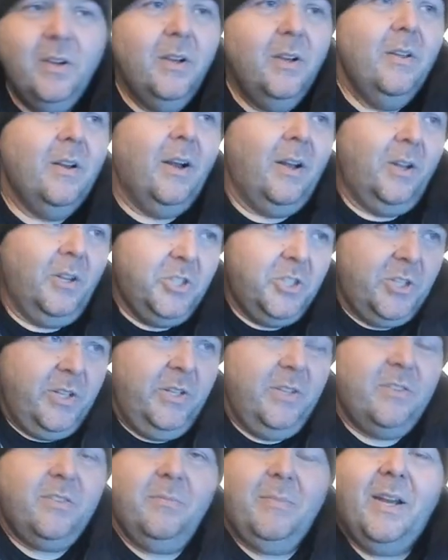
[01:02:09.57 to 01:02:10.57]
I'll show you
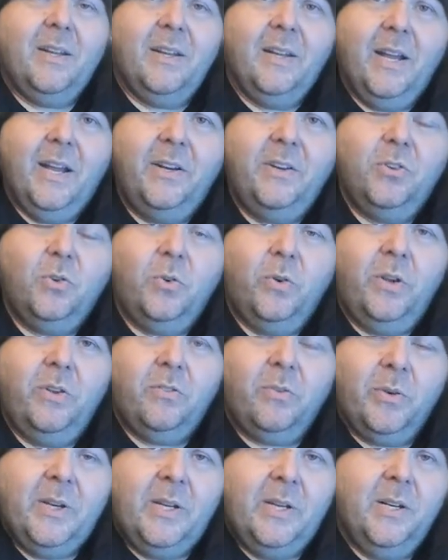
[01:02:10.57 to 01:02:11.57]
some online toys.
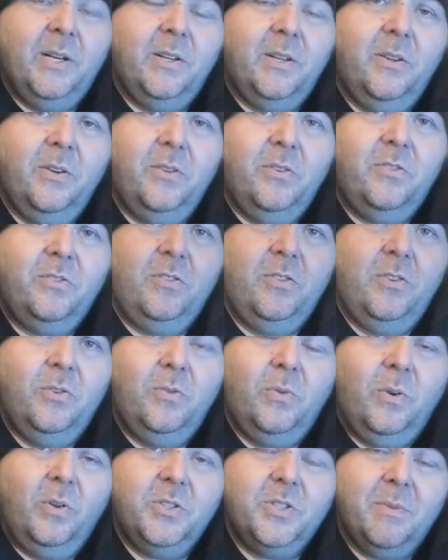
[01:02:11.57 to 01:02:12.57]
We'll get into those
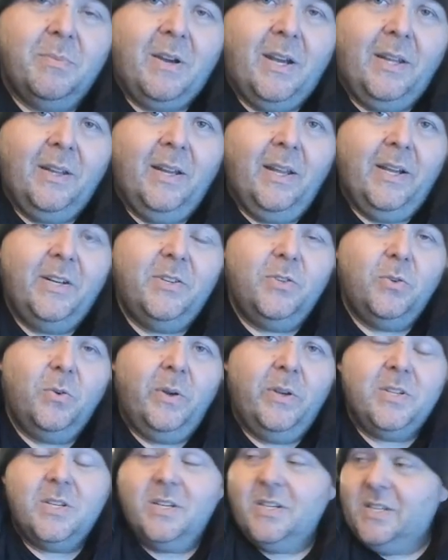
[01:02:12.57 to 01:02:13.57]
too. Some online
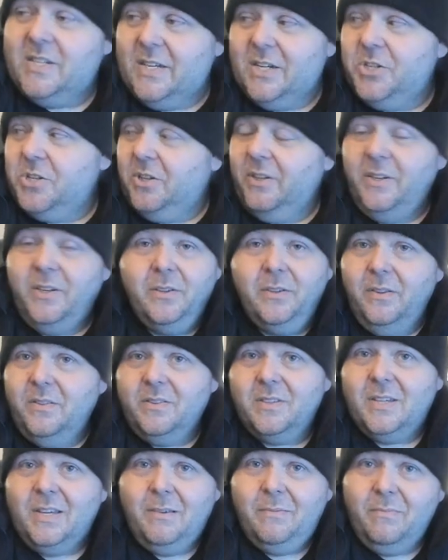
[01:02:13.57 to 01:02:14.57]
toys that essentially do the
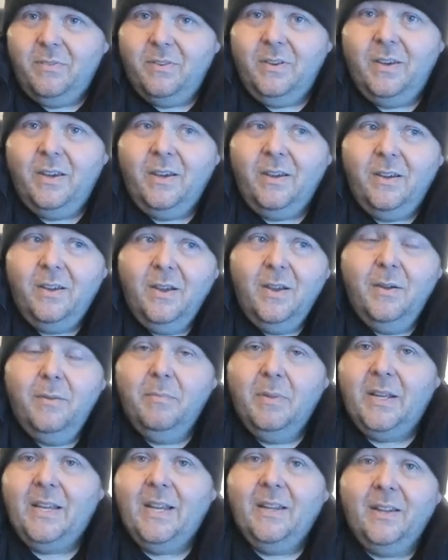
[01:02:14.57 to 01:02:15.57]
same thing,
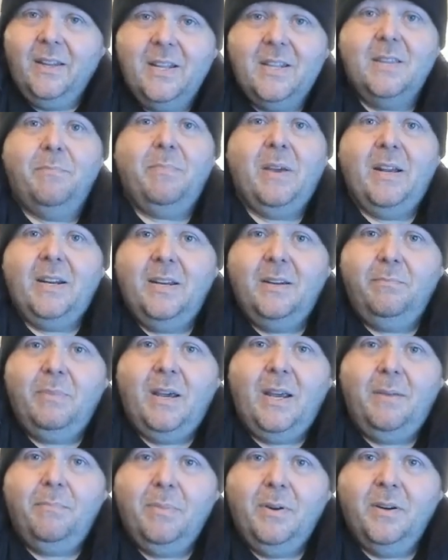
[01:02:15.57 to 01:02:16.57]
but again, like the pen and
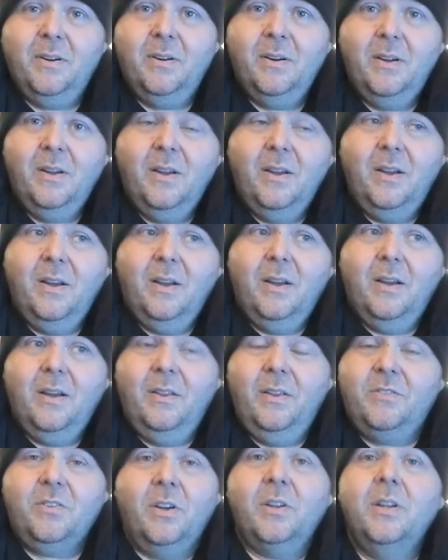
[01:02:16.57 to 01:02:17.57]
paper,
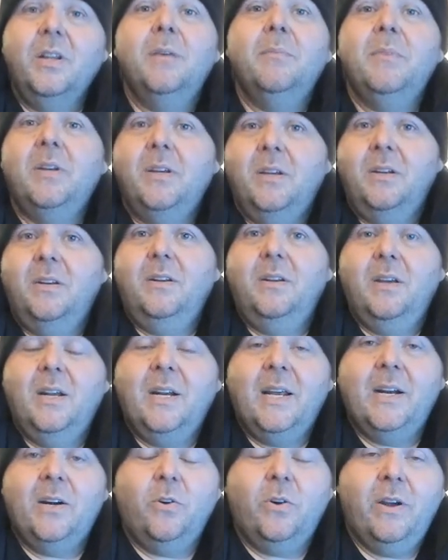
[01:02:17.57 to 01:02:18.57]
it's unlimited and
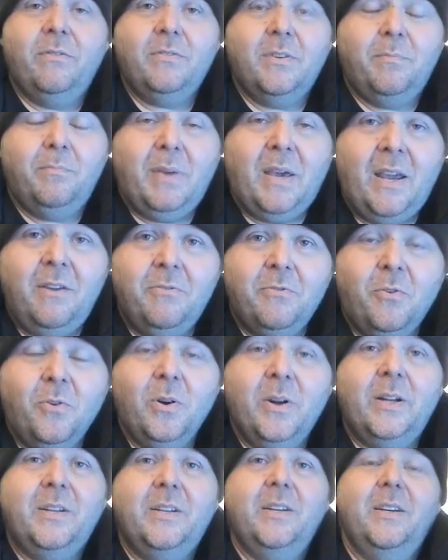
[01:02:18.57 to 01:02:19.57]
I don't have to pay for
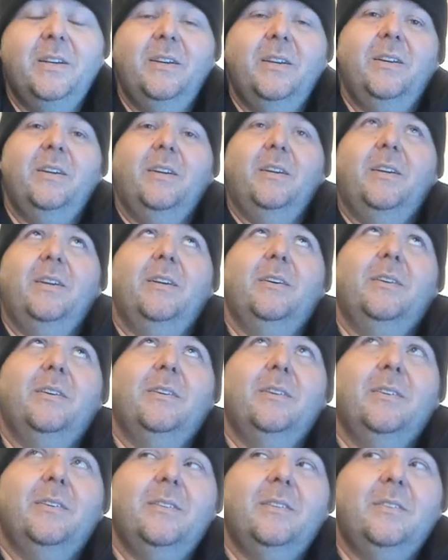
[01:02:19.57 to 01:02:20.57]
it
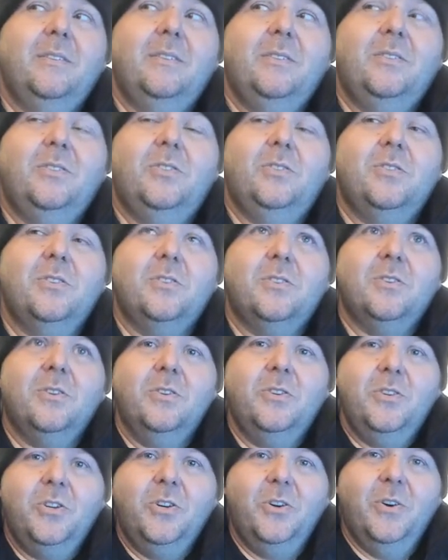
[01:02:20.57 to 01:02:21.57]
to a
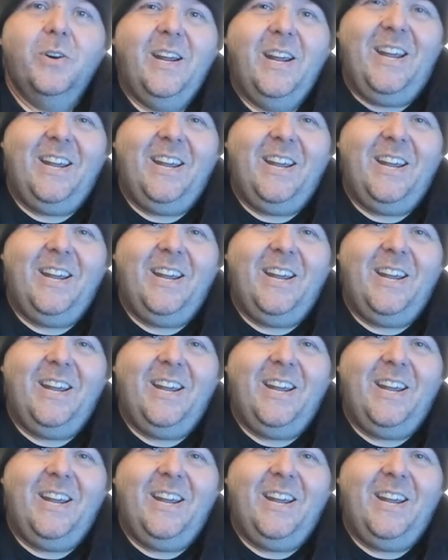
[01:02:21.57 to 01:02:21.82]
certain degree.